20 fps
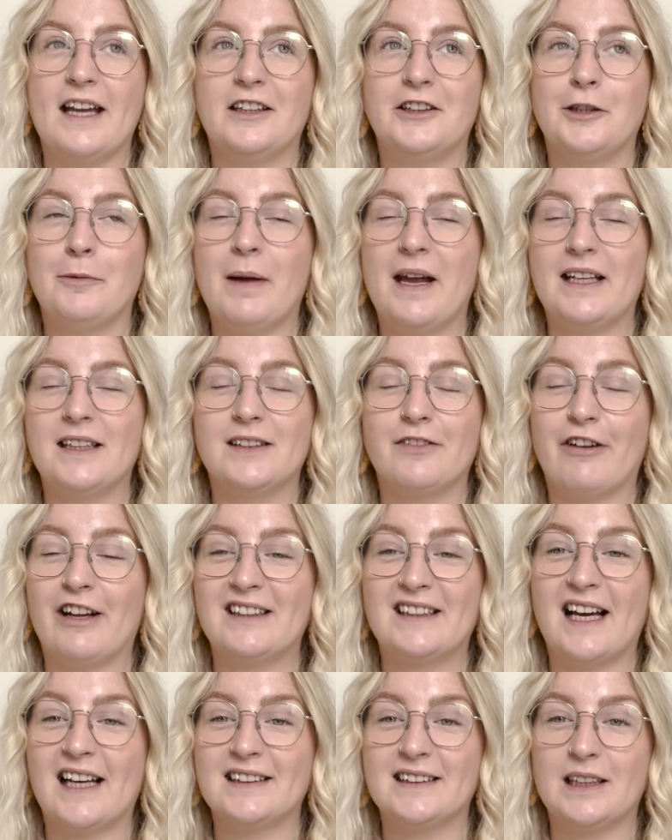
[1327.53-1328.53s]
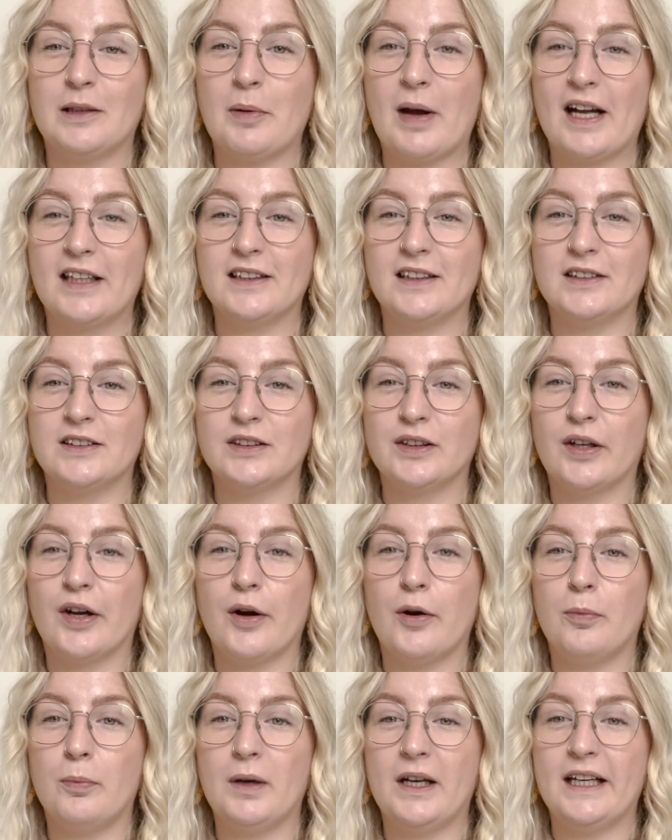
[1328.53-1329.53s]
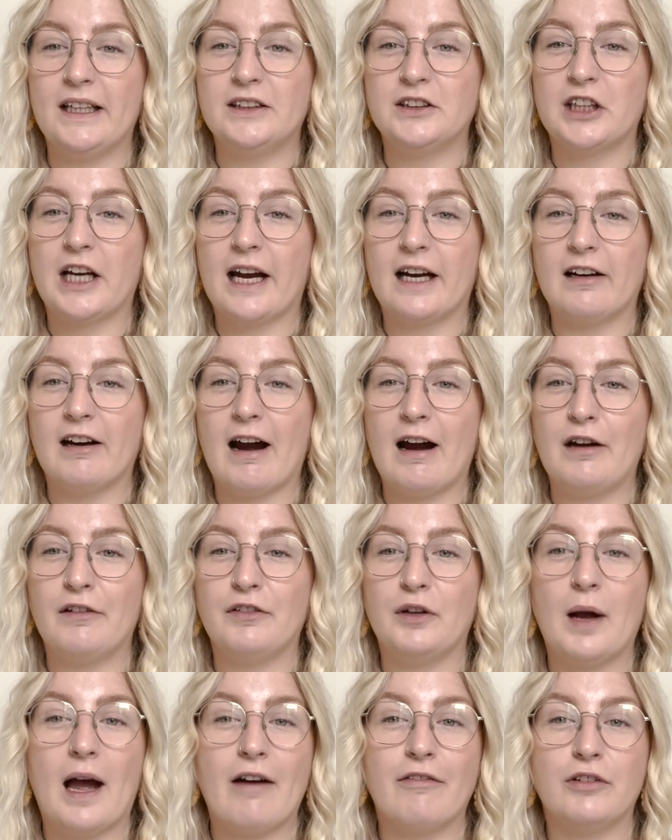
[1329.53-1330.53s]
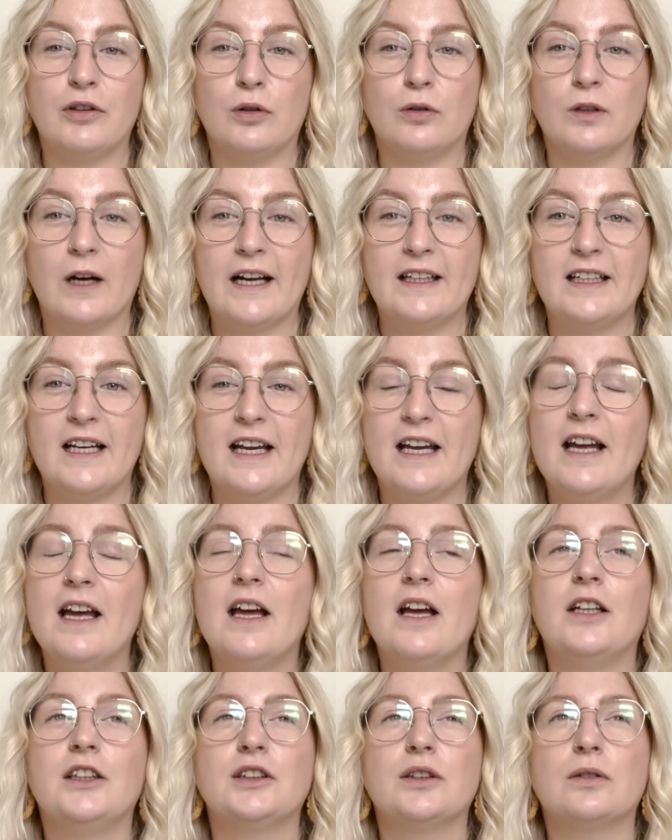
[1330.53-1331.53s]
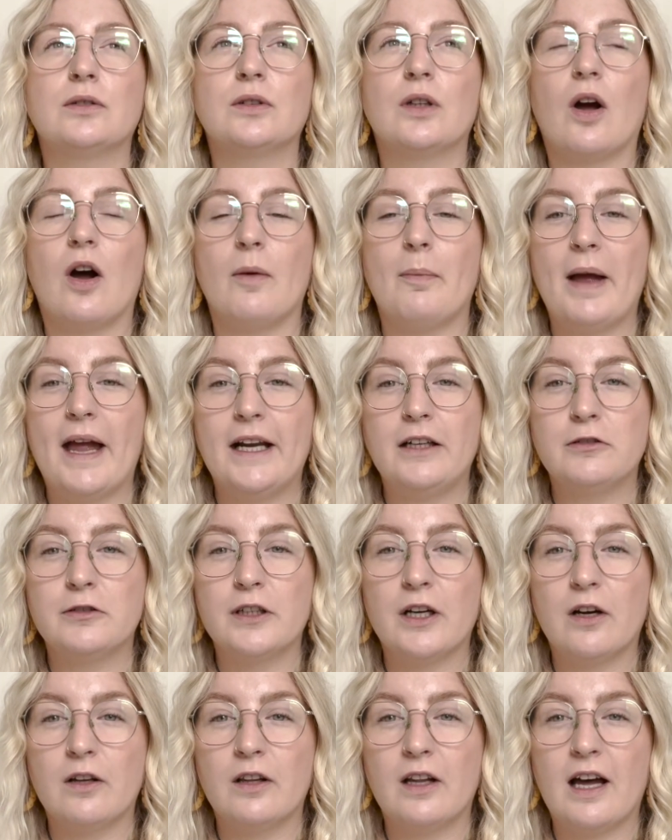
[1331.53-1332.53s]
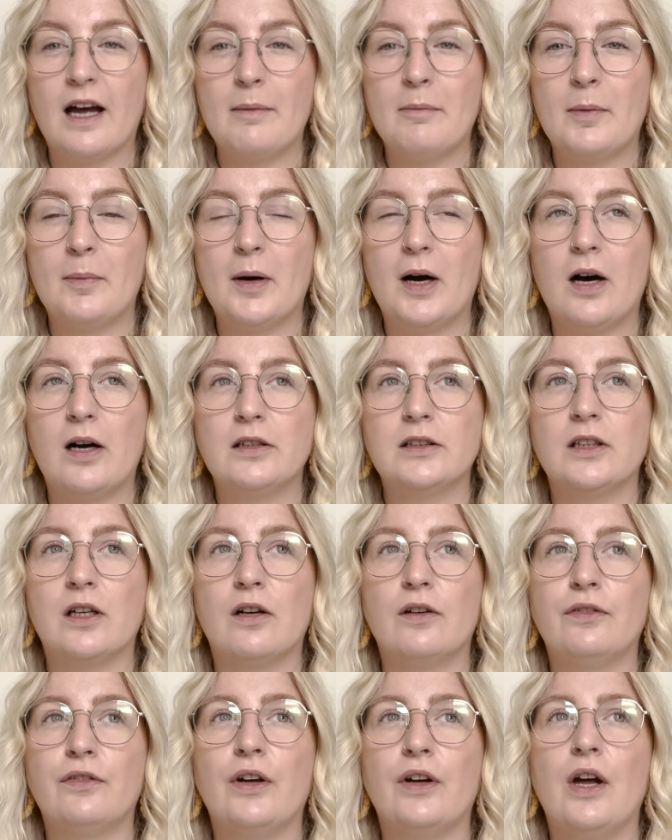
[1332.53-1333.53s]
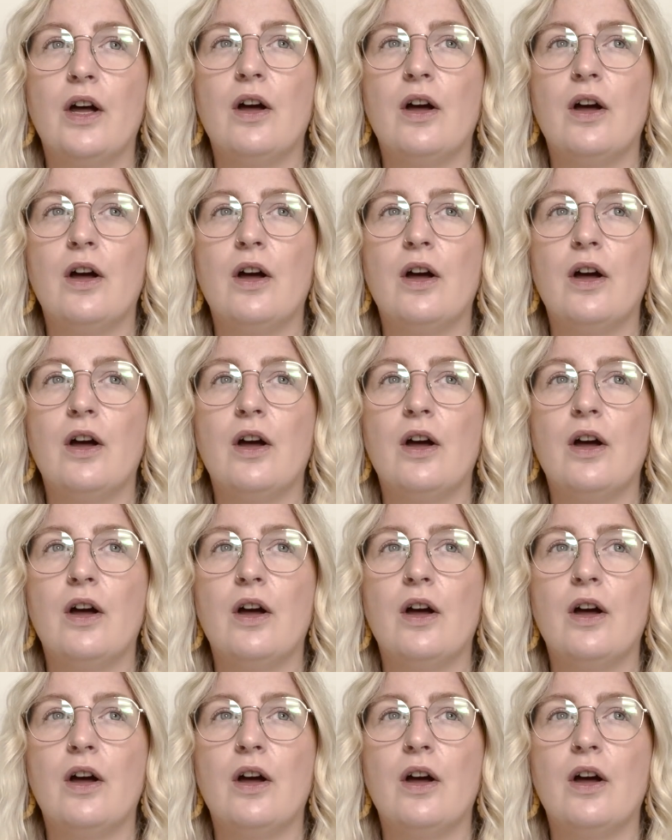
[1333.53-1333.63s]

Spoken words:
She makes fantastic patterns, so go please check her out if you haven't already. She's also got a Patreon that I'm a part of.